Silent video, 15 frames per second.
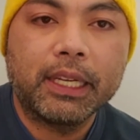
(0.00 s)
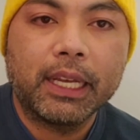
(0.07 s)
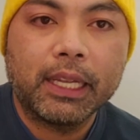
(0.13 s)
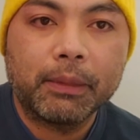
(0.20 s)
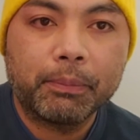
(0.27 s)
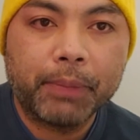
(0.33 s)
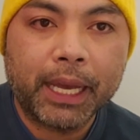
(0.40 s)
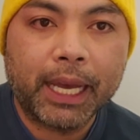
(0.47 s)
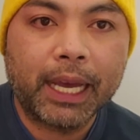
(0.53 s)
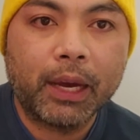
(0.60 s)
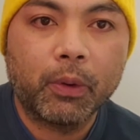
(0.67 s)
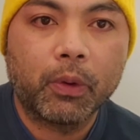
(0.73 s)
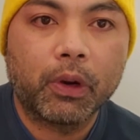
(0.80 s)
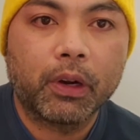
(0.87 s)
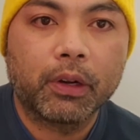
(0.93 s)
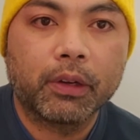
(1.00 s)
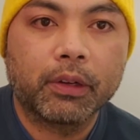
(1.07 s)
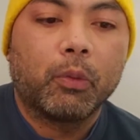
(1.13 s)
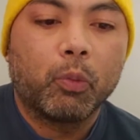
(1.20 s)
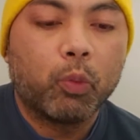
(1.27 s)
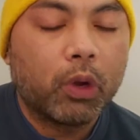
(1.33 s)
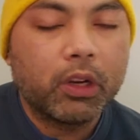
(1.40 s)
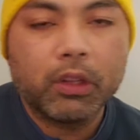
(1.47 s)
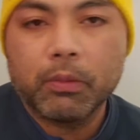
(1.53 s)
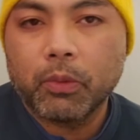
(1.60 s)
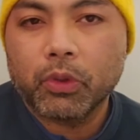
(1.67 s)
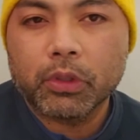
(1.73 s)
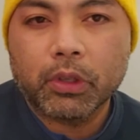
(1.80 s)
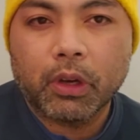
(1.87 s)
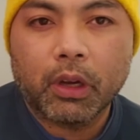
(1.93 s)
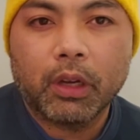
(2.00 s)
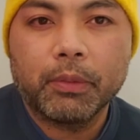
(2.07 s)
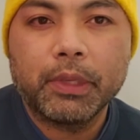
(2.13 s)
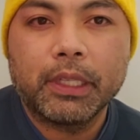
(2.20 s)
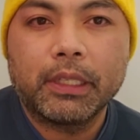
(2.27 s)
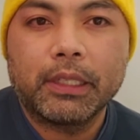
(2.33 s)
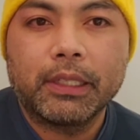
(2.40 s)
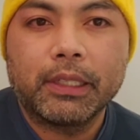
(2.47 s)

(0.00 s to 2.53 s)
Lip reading: and power. One of the most common